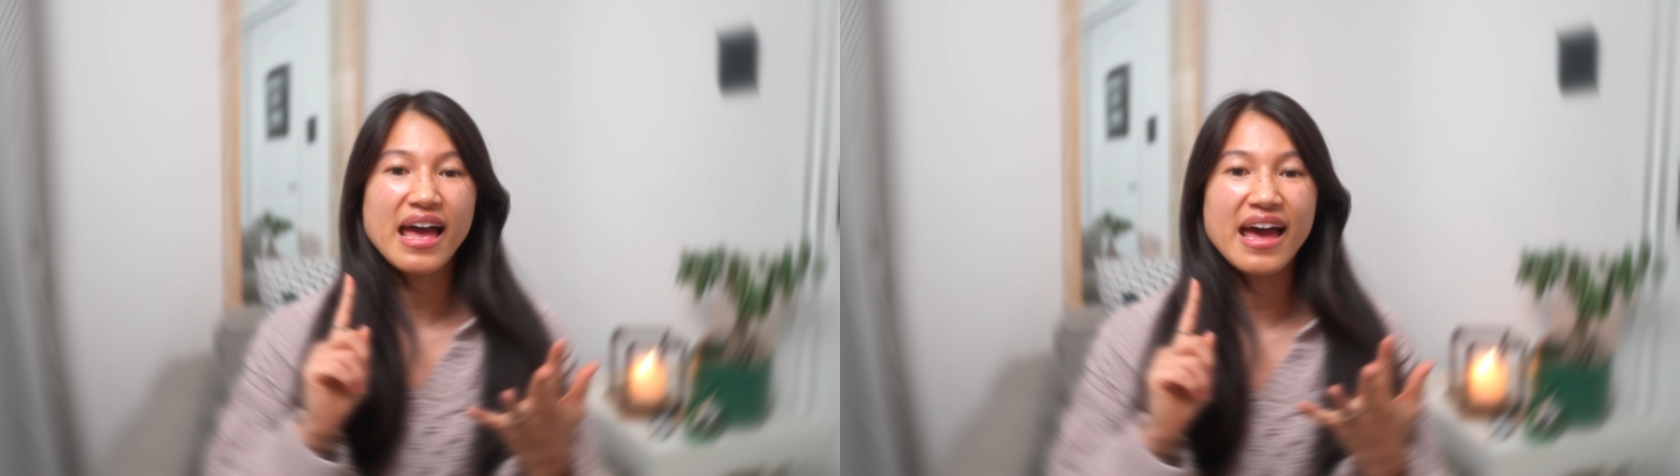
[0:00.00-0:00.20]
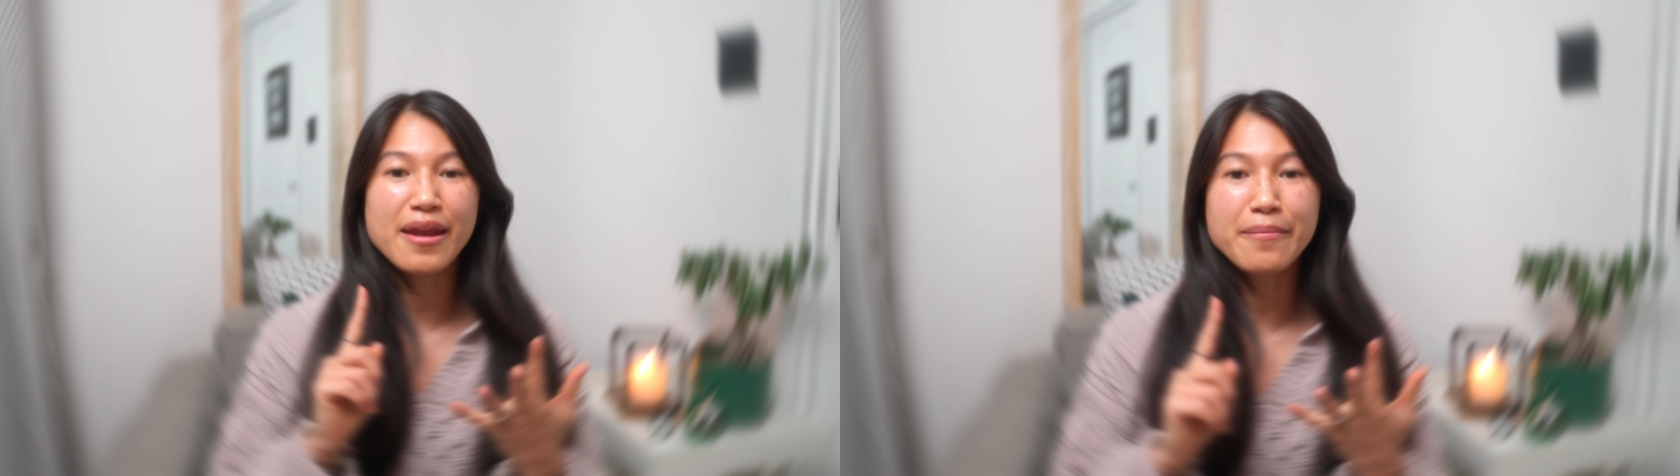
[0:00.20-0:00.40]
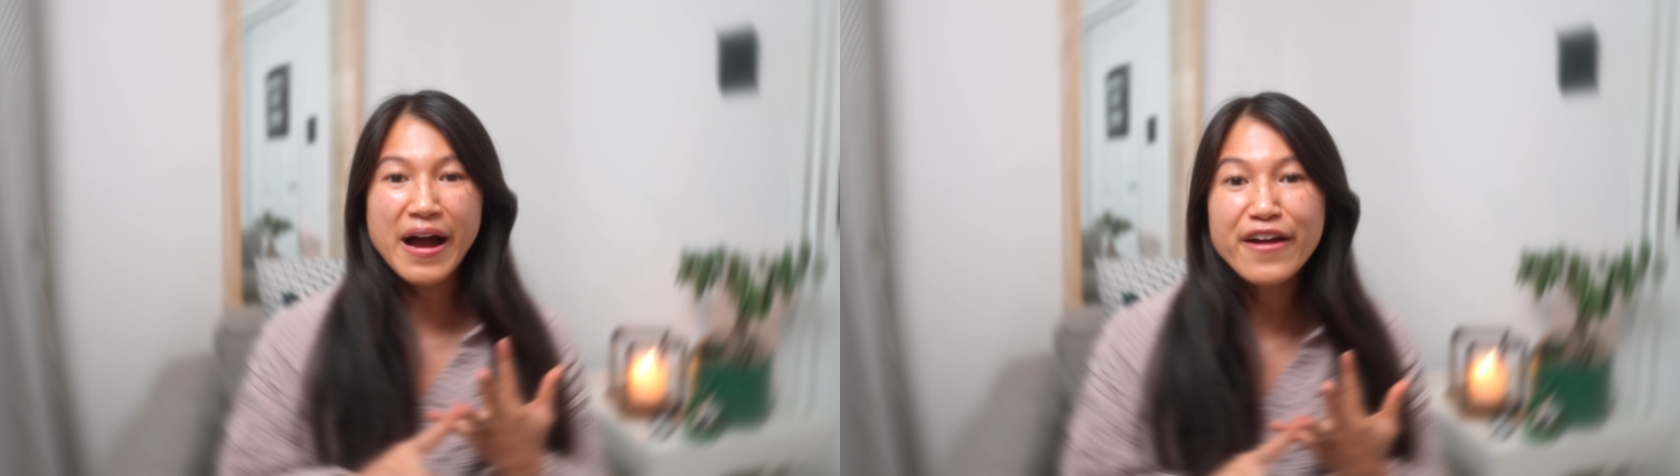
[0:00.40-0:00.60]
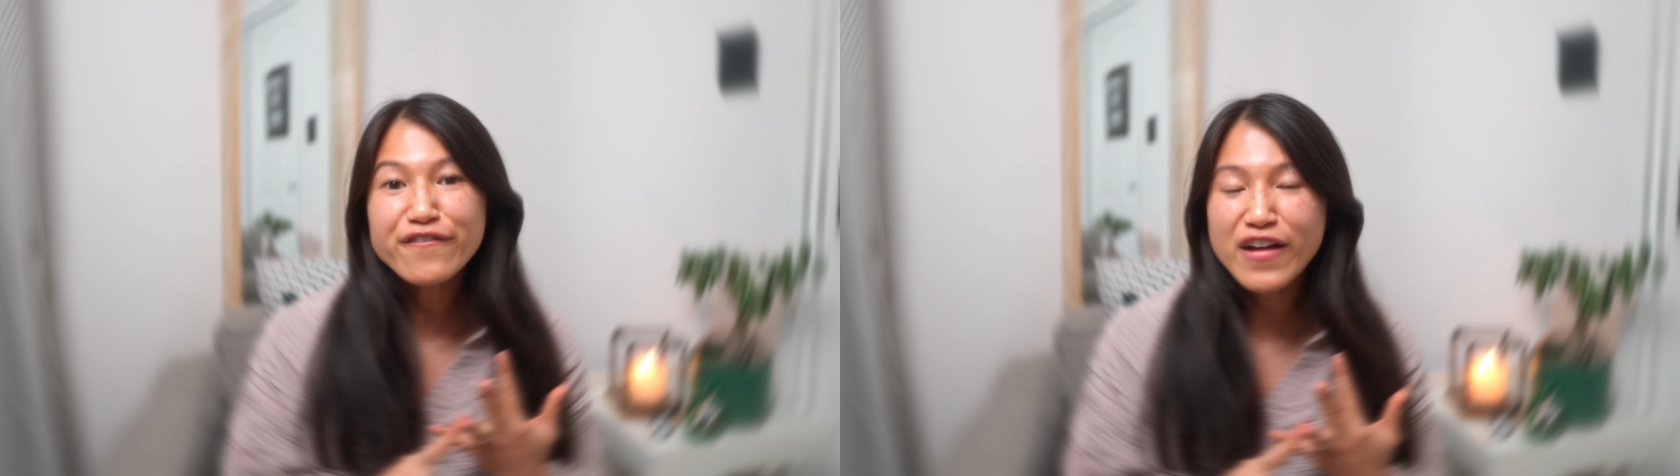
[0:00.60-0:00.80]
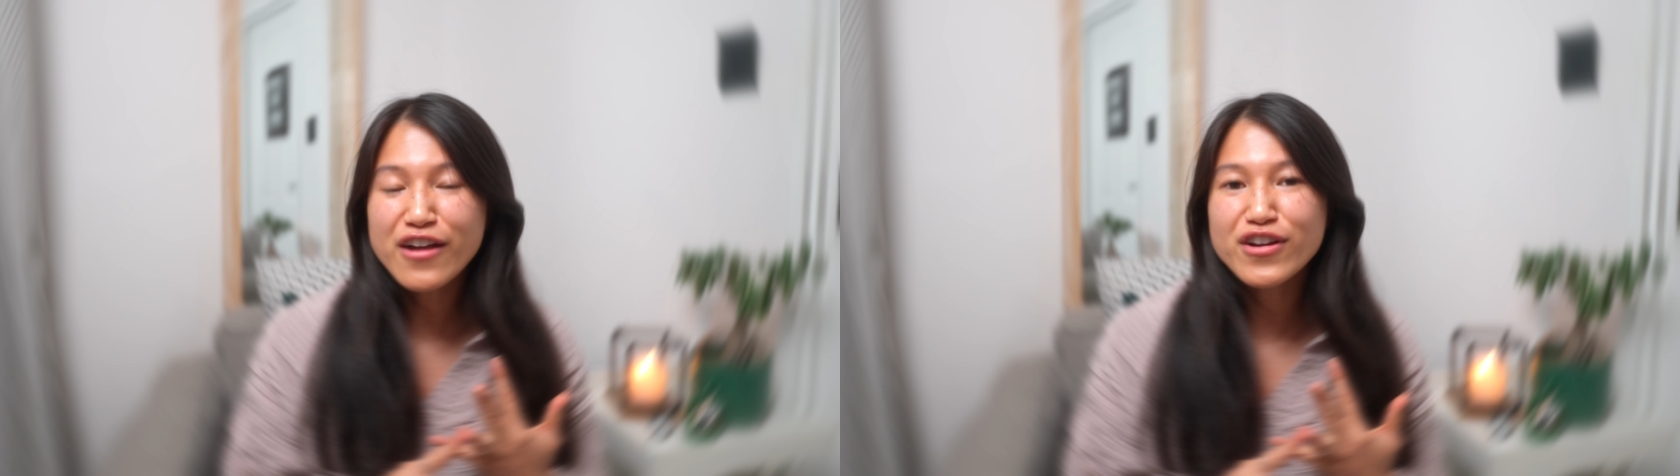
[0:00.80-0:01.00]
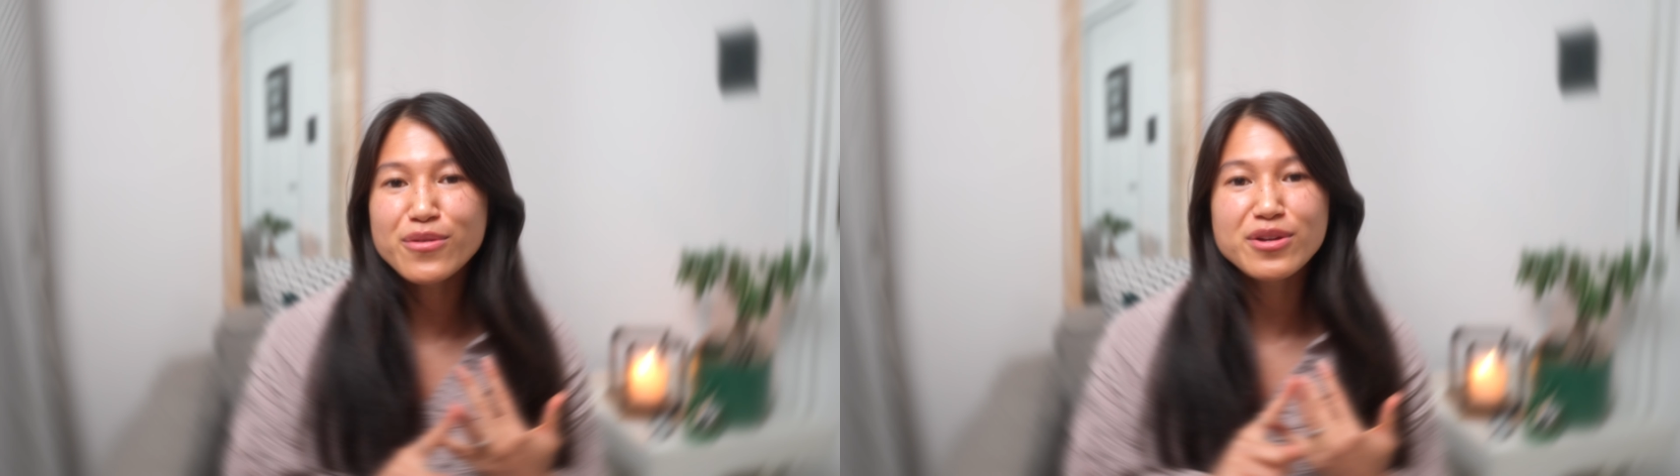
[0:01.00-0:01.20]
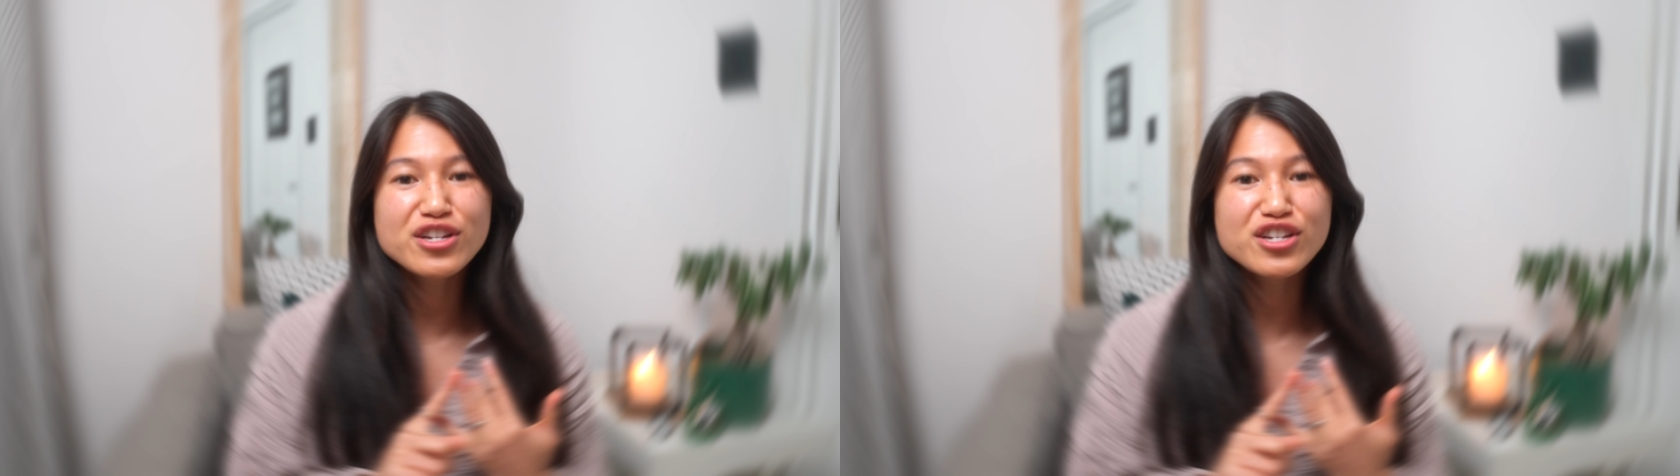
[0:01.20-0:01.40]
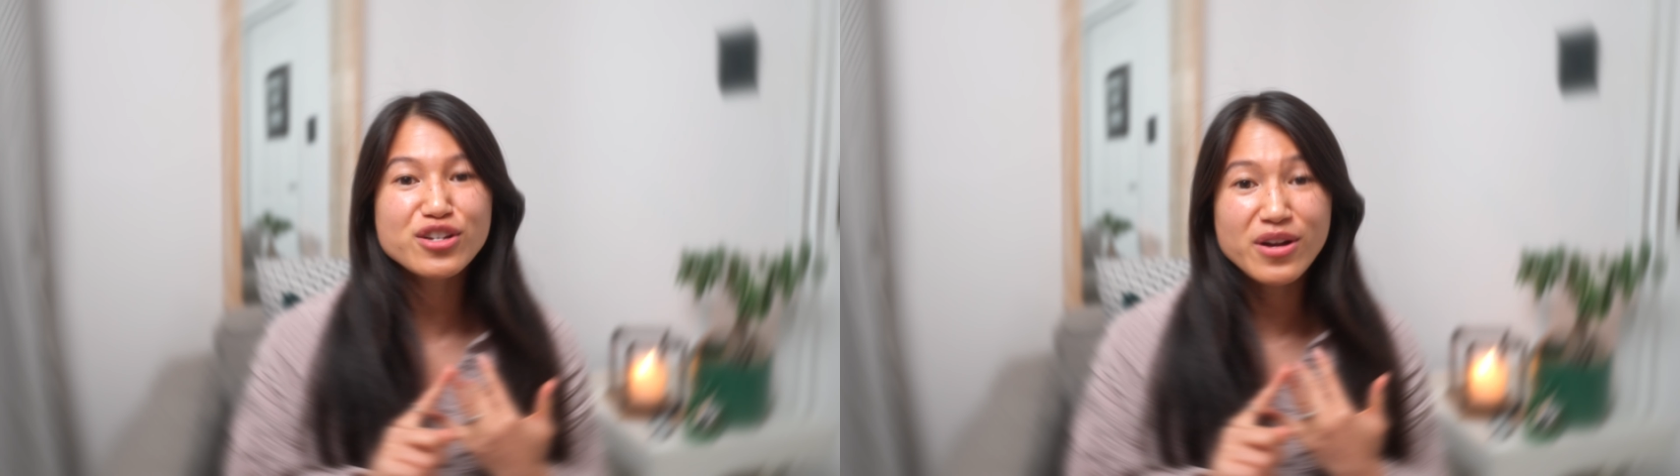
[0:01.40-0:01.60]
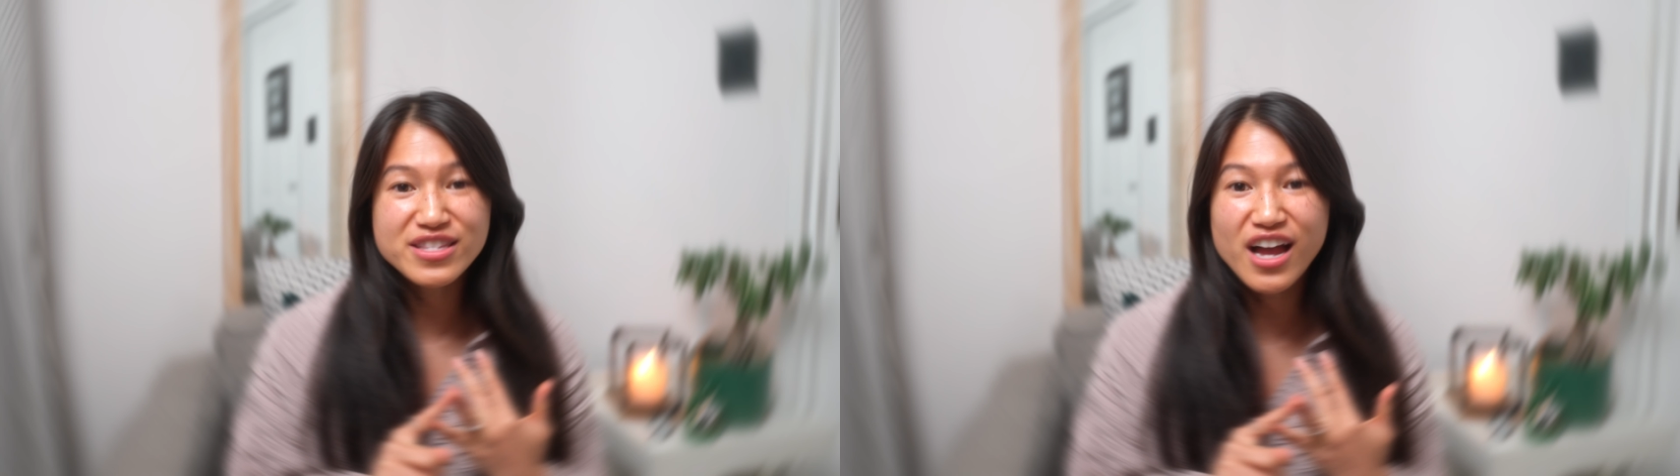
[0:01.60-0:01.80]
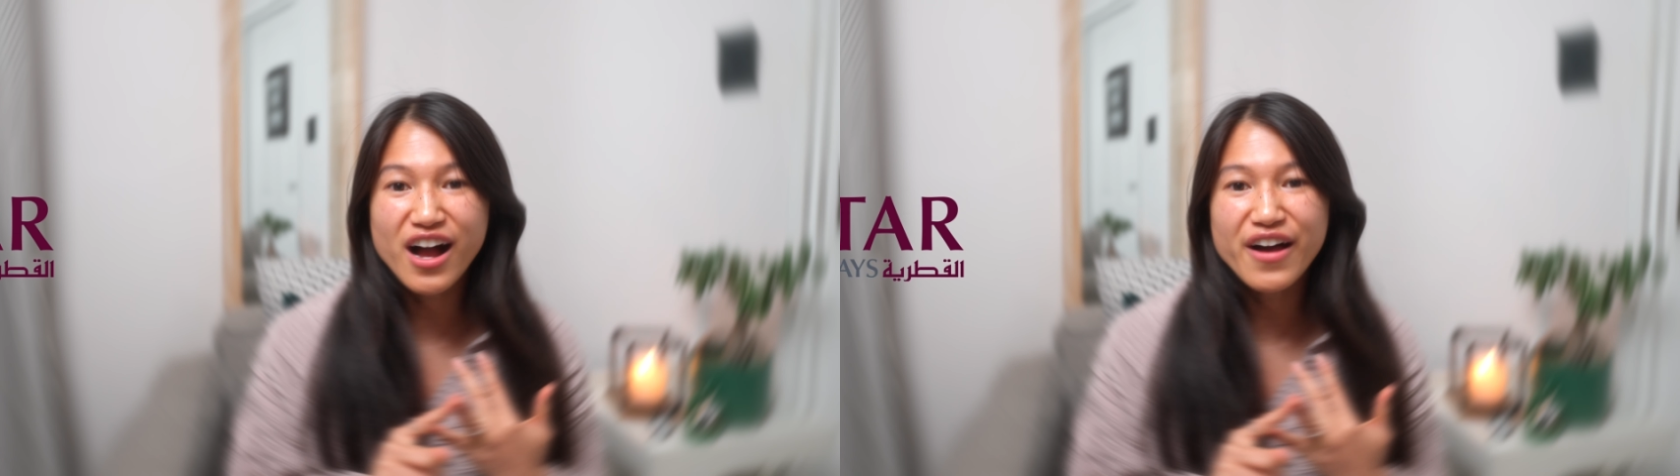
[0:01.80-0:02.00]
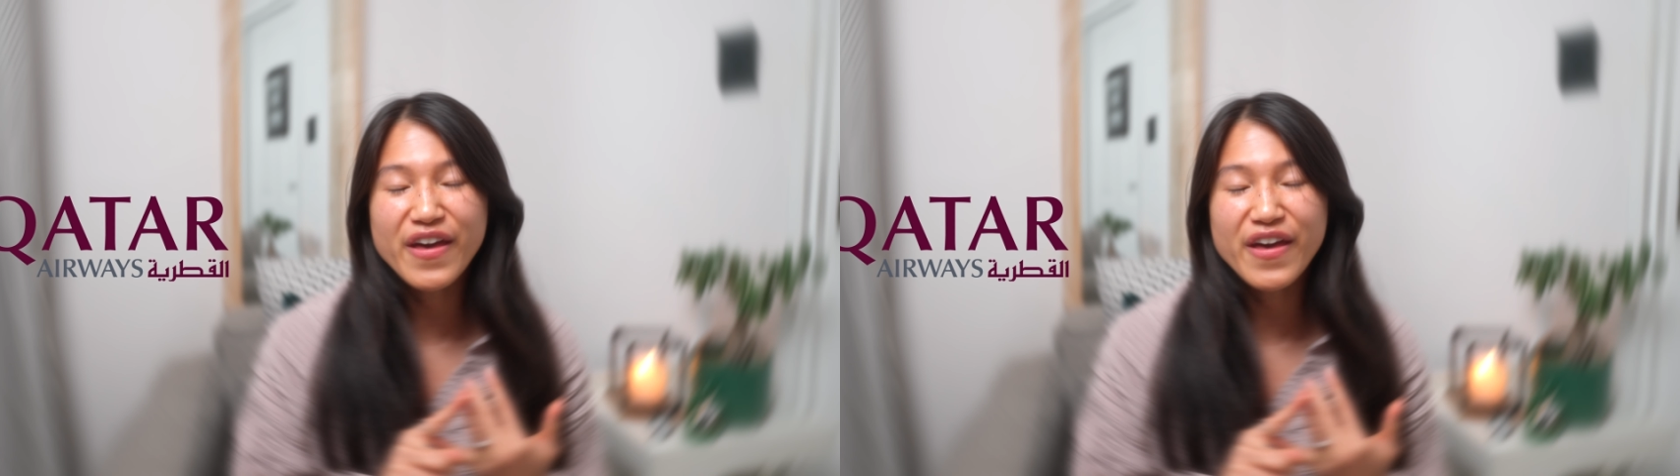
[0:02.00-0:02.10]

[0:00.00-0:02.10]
and my favorite, which is Qatar,